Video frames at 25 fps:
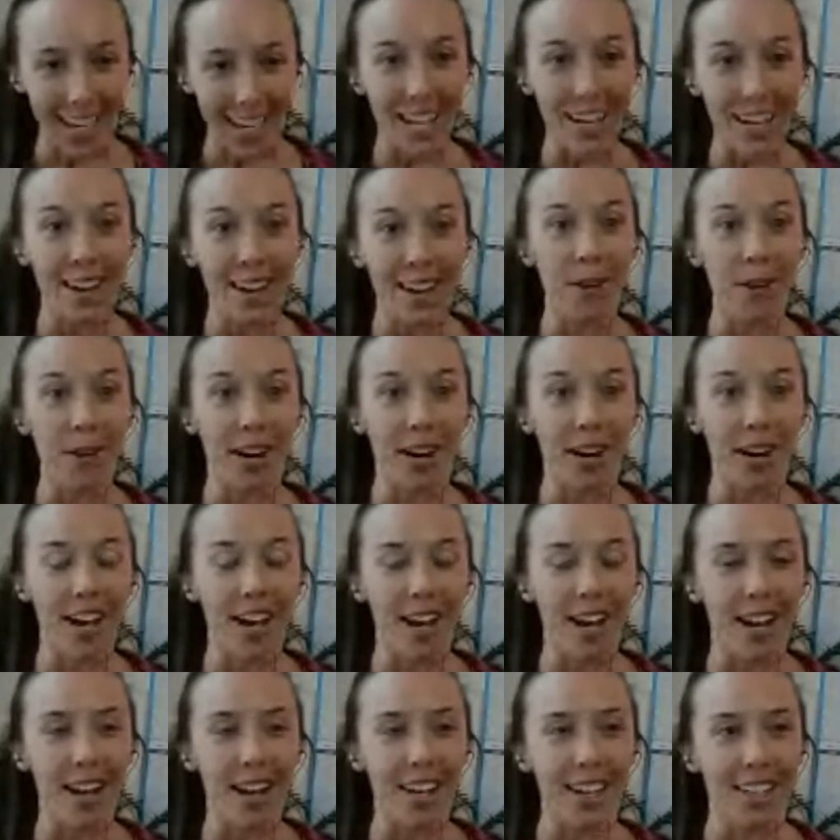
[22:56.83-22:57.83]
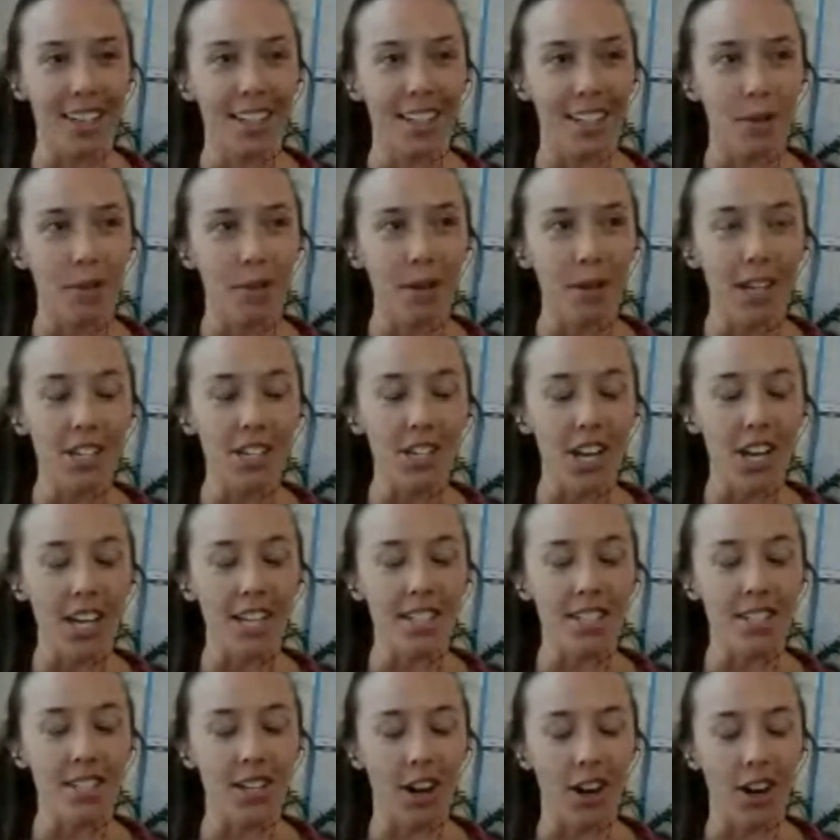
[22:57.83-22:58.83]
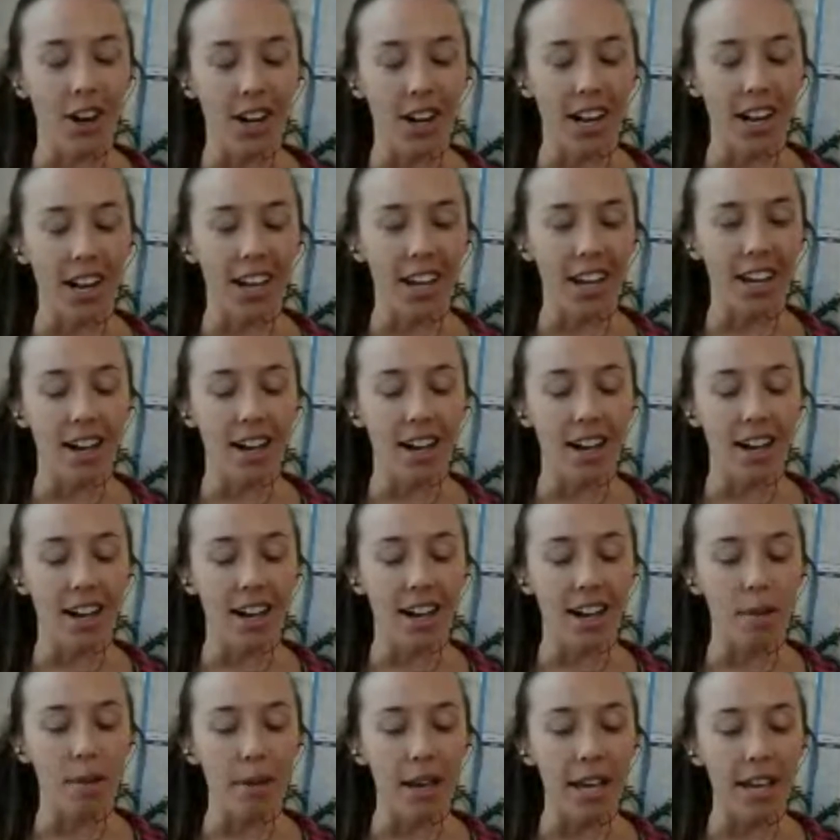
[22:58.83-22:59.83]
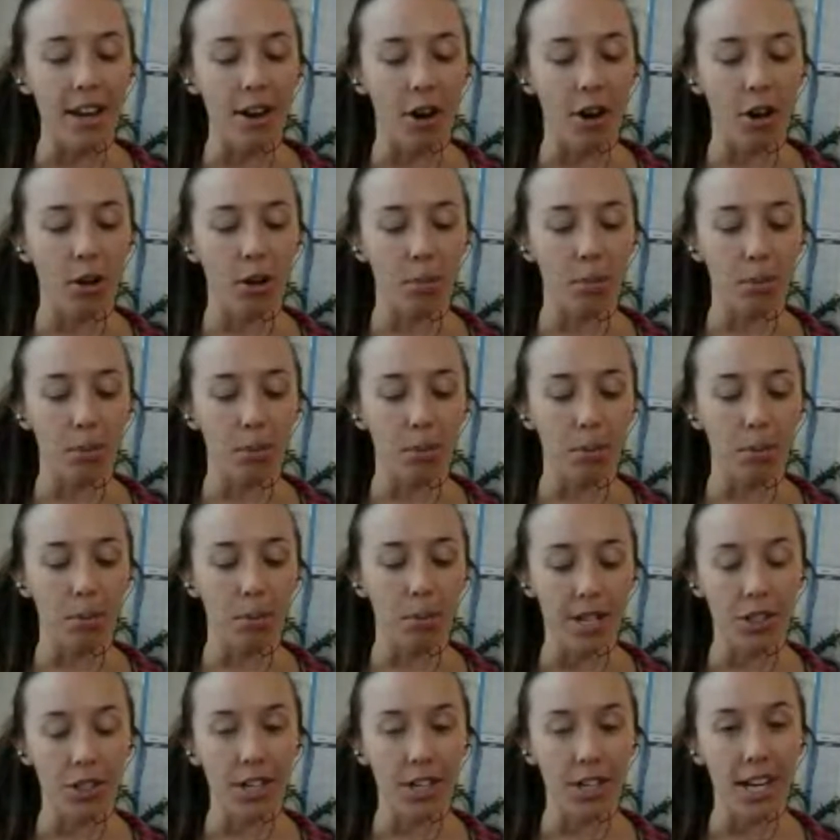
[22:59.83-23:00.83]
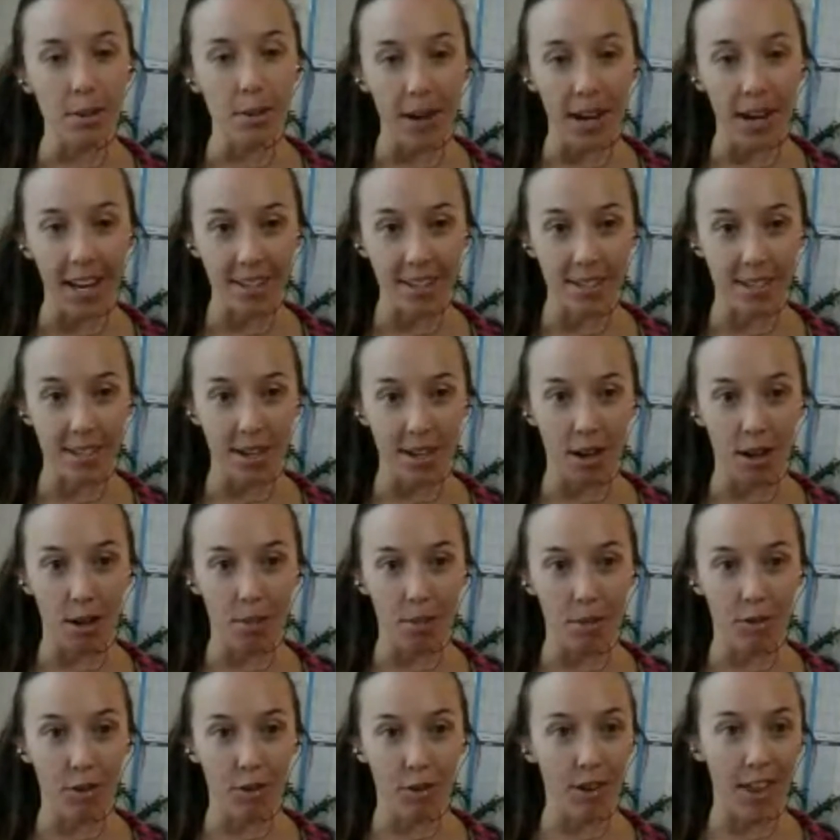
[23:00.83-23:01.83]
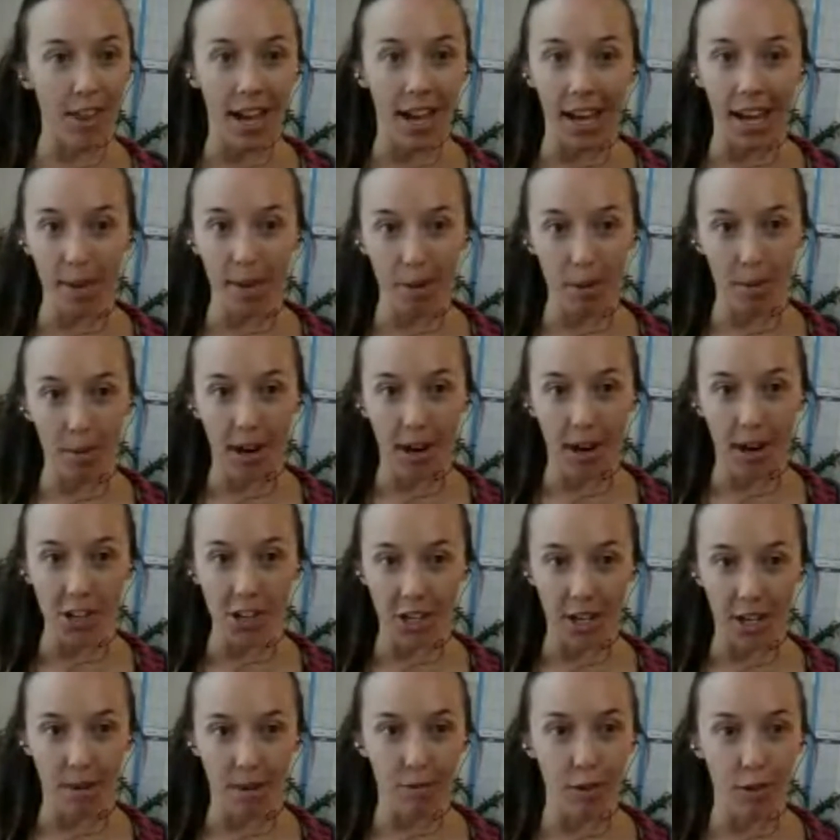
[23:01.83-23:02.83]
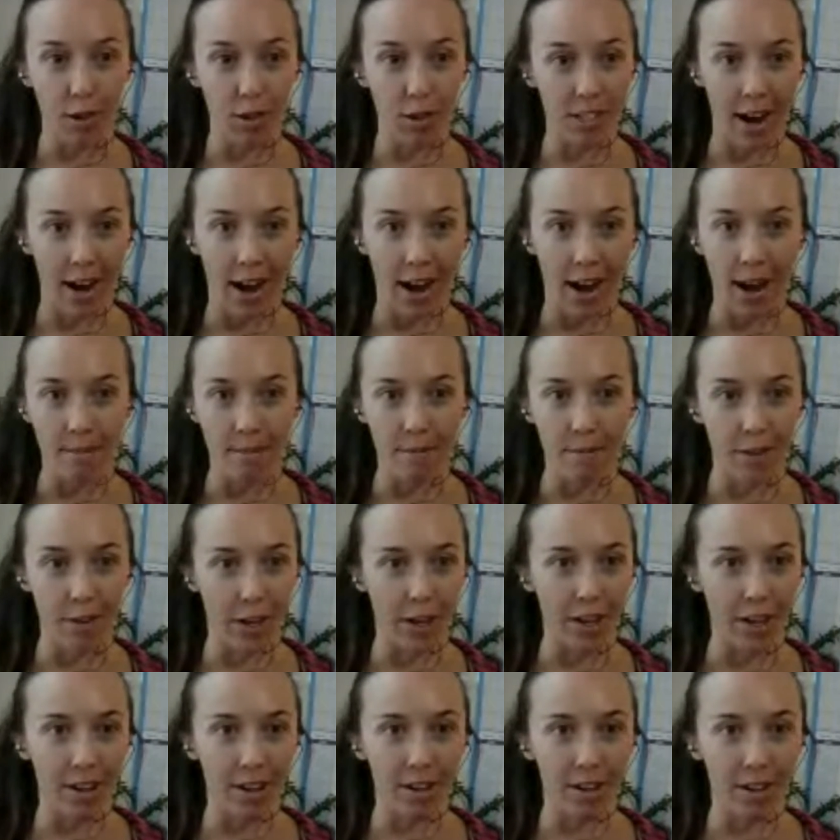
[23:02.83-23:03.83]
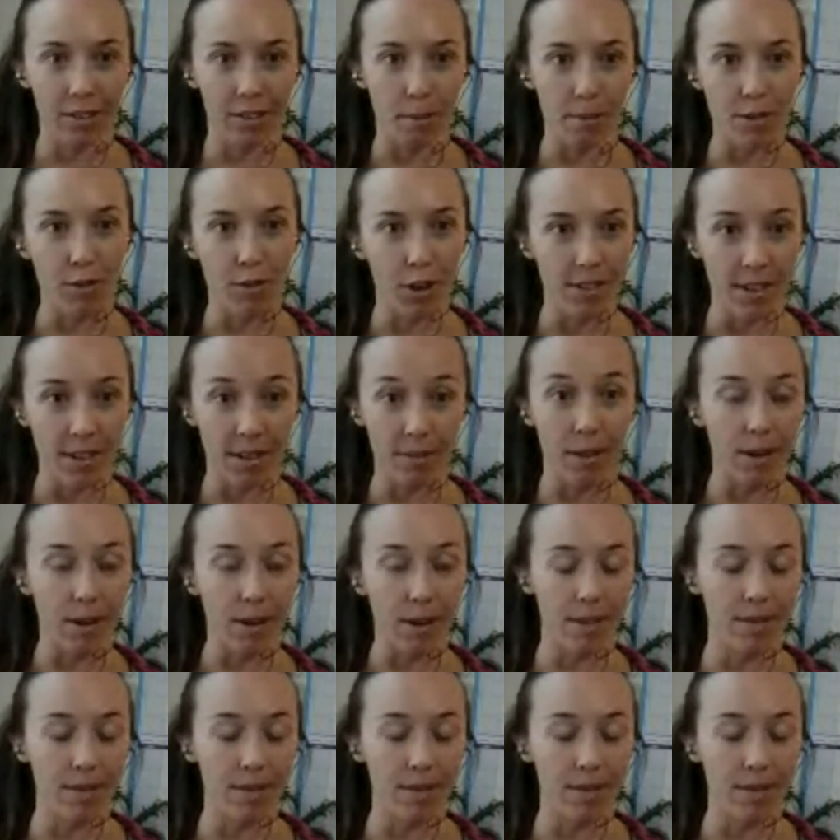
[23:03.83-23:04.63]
yeah, no, we just started in-home preschool 2 days a week. So before that, I've been watching them full time for almost 4.